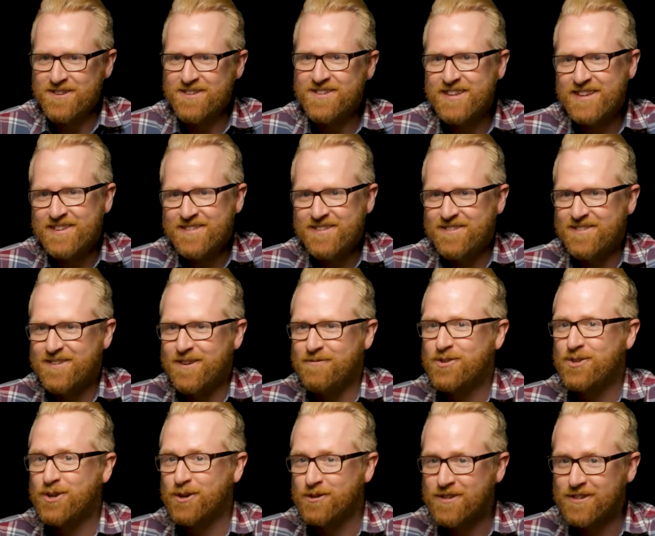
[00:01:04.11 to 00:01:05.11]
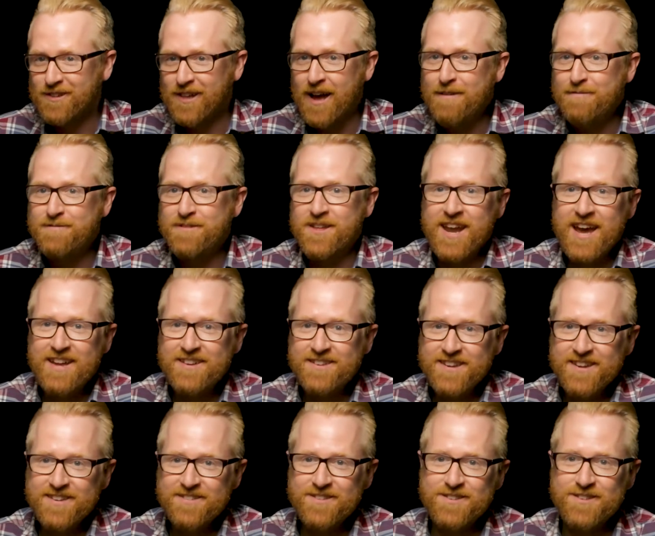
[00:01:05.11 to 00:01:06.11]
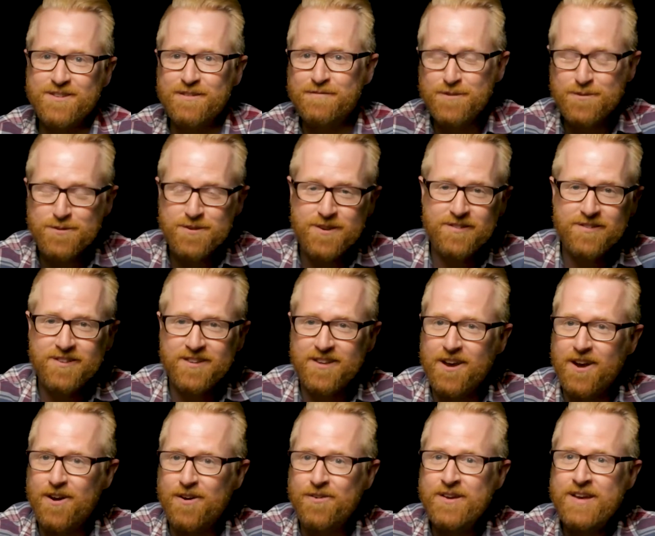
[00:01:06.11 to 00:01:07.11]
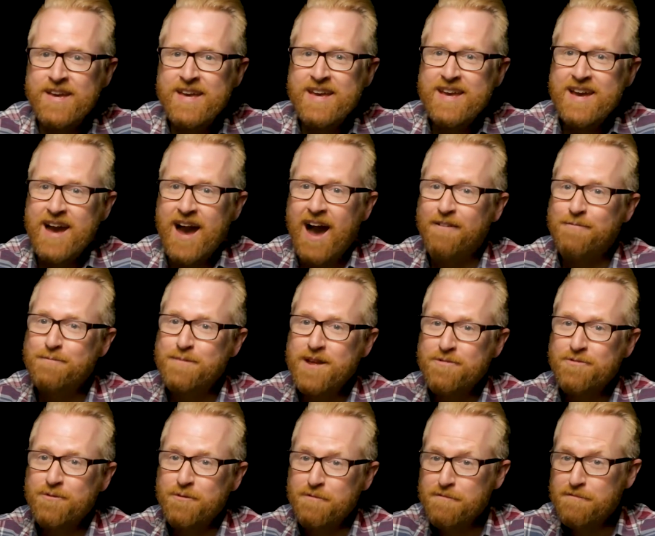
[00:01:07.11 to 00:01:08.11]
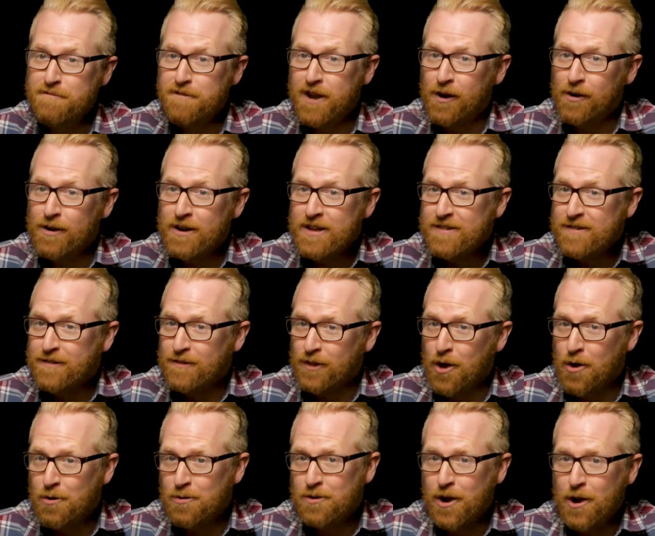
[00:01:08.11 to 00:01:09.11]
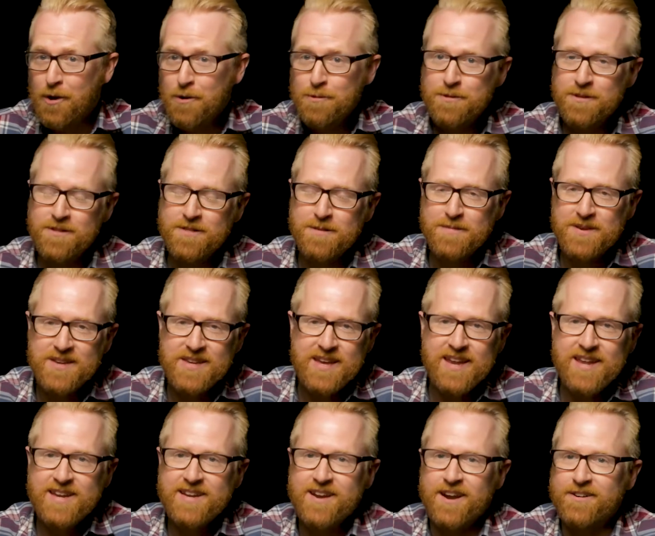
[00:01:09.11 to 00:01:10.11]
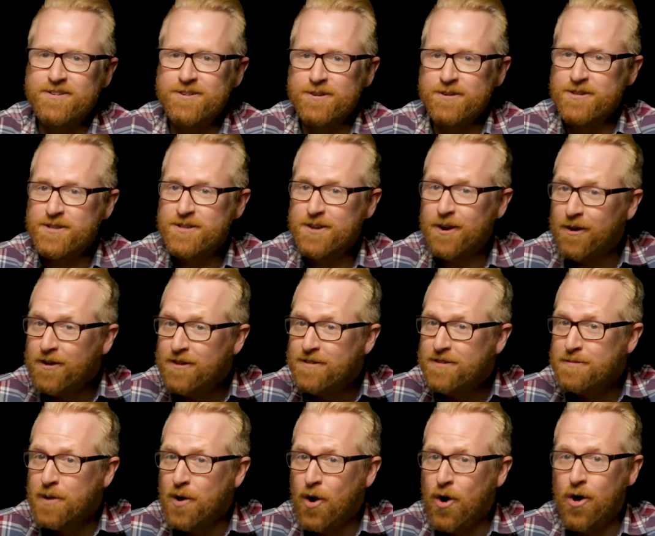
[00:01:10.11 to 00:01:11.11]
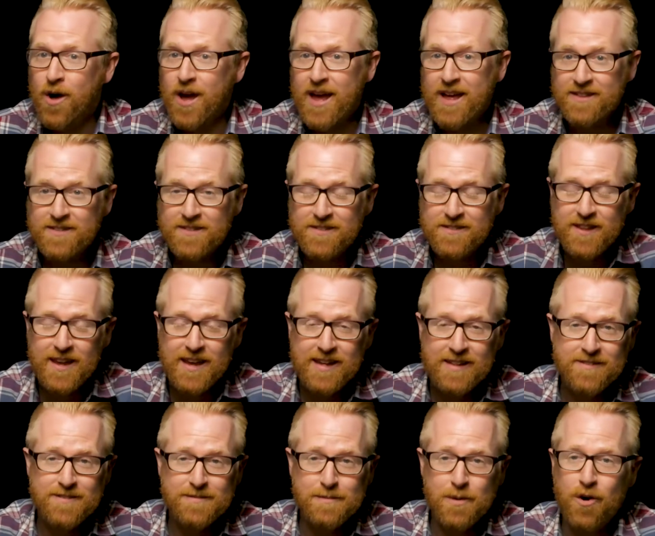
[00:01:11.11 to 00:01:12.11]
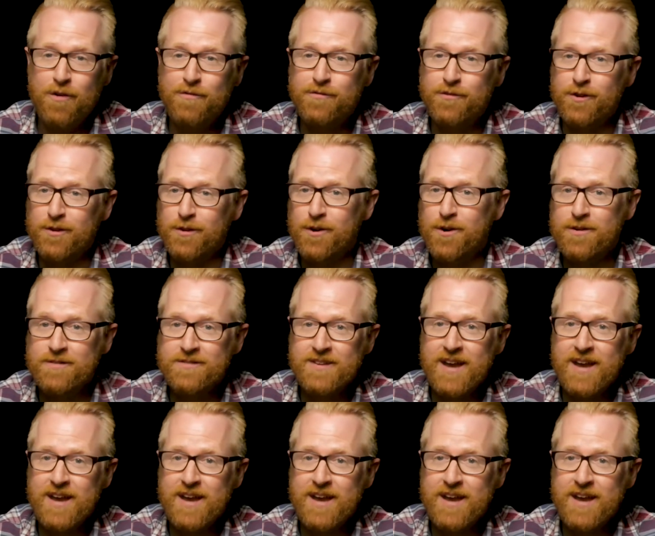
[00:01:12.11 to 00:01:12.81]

seasons of church life than I did just a few years ago. I've been through very slow growth in the beginning. Our church started small and stayed small for a long